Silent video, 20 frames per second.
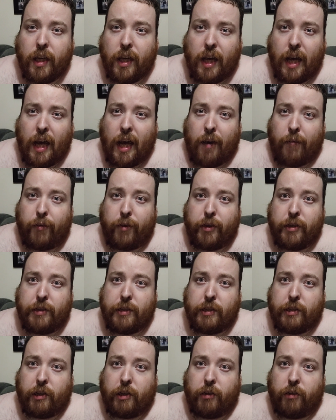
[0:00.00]
For those
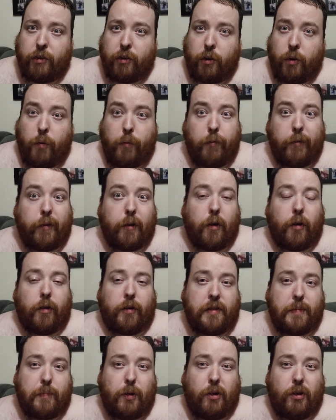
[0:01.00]
who don't know or forgot,
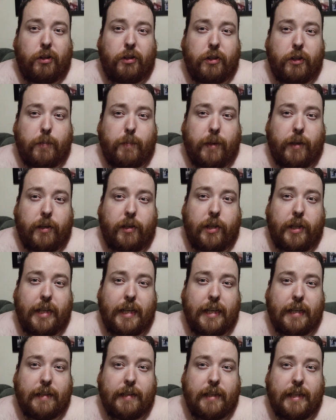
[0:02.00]
Polyjuice Potion
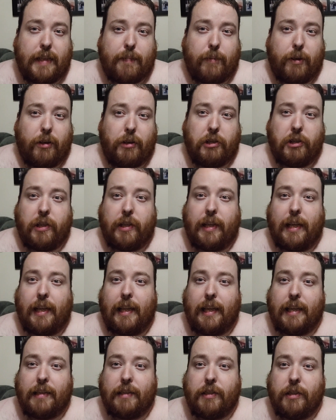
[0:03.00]
is the potion that
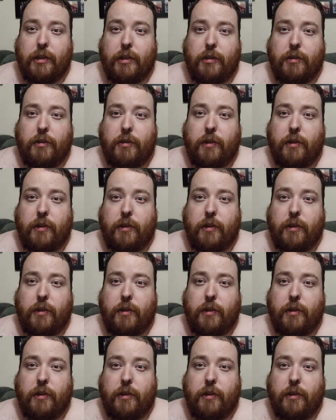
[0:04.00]
lets you